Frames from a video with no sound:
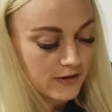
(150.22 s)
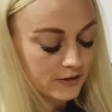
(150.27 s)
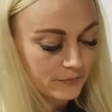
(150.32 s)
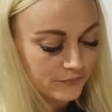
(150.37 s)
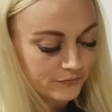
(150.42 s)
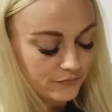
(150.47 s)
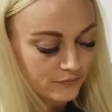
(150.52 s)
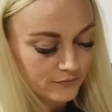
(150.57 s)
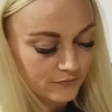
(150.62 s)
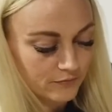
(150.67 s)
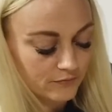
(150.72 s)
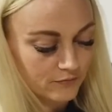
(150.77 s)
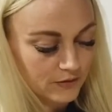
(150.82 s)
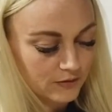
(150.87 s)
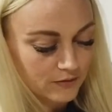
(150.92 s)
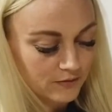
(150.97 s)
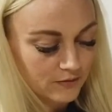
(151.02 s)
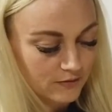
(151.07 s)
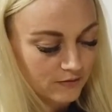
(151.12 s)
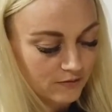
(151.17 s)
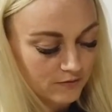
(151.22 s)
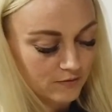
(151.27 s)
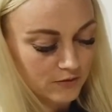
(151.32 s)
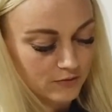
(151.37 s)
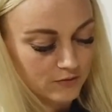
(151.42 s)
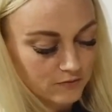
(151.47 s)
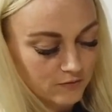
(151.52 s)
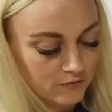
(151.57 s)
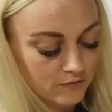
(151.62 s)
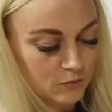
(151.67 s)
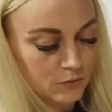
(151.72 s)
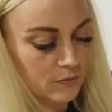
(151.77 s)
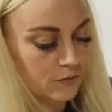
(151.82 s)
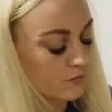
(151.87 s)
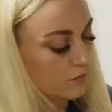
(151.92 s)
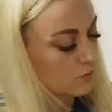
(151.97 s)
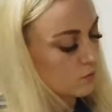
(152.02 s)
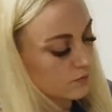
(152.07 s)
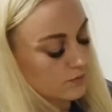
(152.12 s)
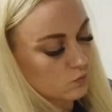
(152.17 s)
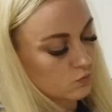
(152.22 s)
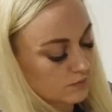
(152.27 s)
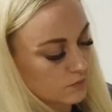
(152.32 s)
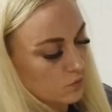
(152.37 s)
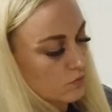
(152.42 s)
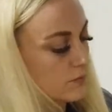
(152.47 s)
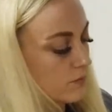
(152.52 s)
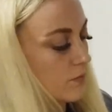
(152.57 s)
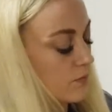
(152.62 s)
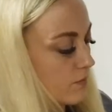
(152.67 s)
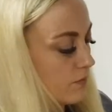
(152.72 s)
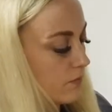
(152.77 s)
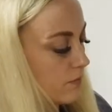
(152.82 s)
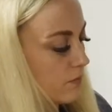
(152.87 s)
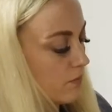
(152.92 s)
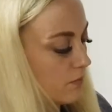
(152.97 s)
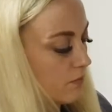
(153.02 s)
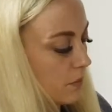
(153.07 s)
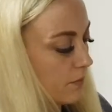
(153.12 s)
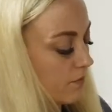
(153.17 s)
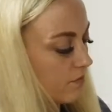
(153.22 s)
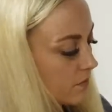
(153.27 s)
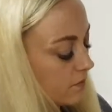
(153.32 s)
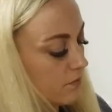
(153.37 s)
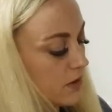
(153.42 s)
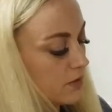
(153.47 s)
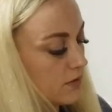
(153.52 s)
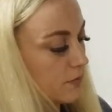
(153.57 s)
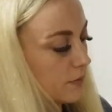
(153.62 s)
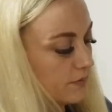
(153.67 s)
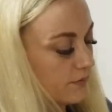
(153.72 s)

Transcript: Okay, I'm getting all the rest of the shell off of here.